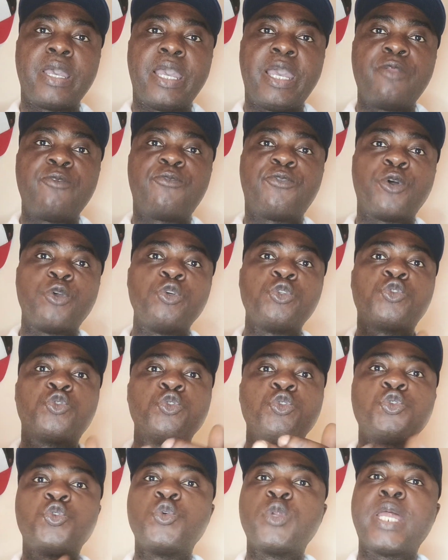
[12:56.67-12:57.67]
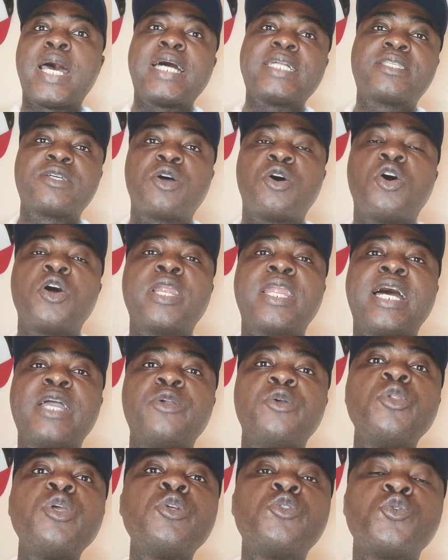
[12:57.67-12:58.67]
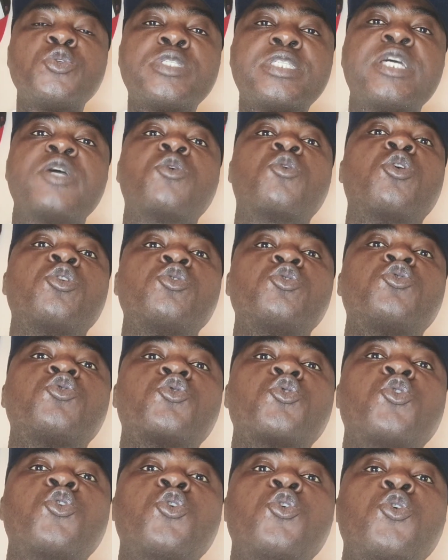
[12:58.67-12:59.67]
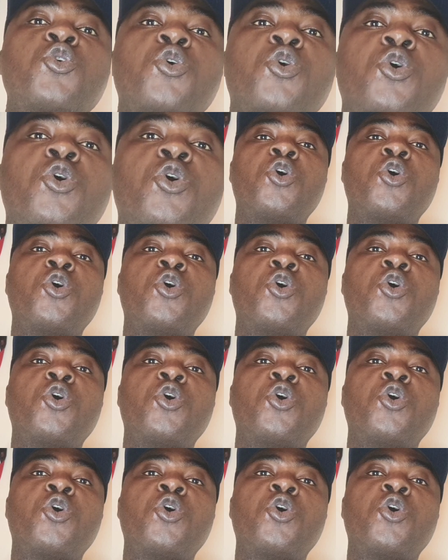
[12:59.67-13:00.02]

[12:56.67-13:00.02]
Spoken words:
And for you to do that, all that you need to take control